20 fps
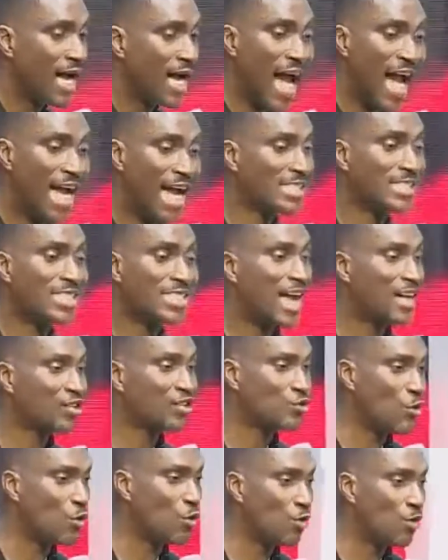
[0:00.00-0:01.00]
I
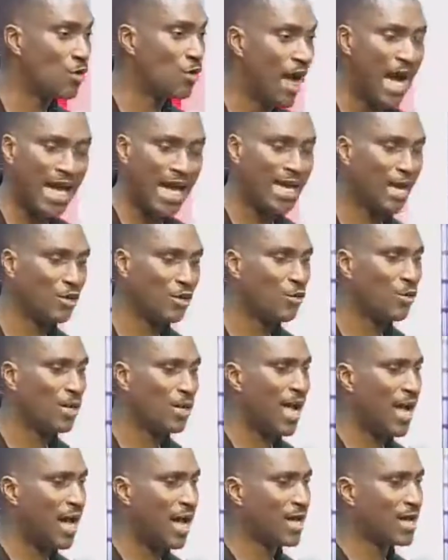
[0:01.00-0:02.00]
tithe and I
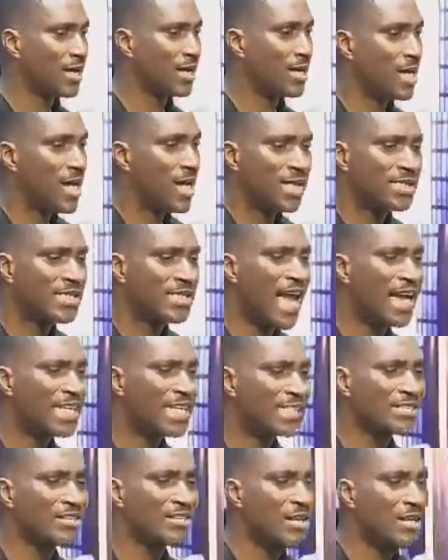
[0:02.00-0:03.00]
don't lack.
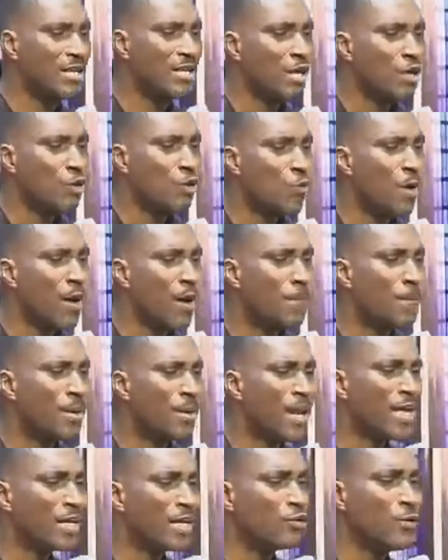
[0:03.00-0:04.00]
Tithing will
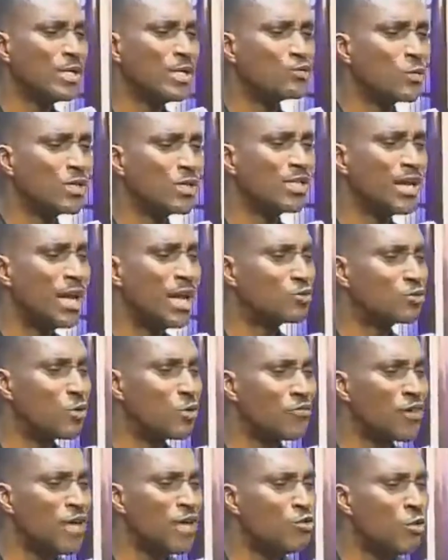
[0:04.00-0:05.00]
bring you into the realms
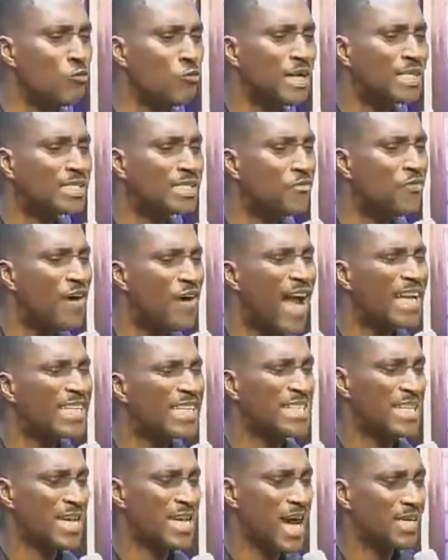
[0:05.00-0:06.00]
of innovative
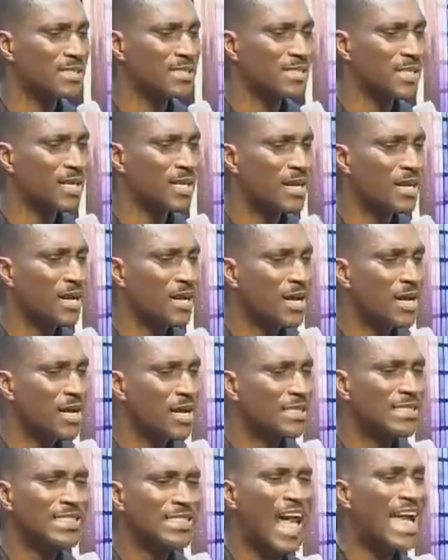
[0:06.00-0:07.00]
ideas.
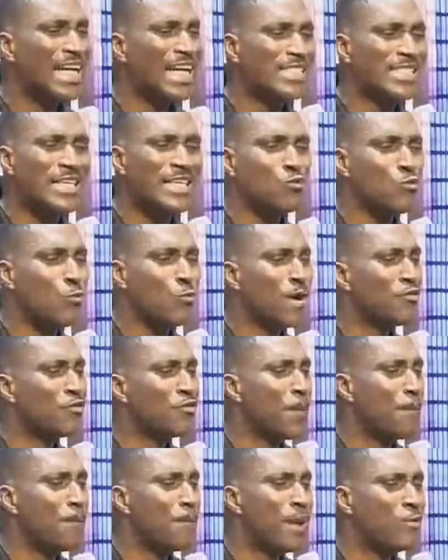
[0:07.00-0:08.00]
Tithing will
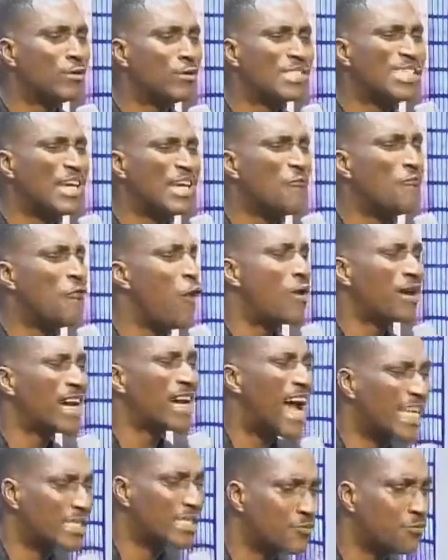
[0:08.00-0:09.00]
rebuke
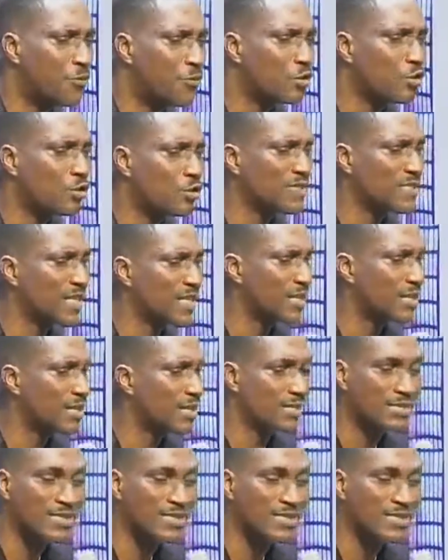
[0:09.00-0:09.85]
devourers for your sake.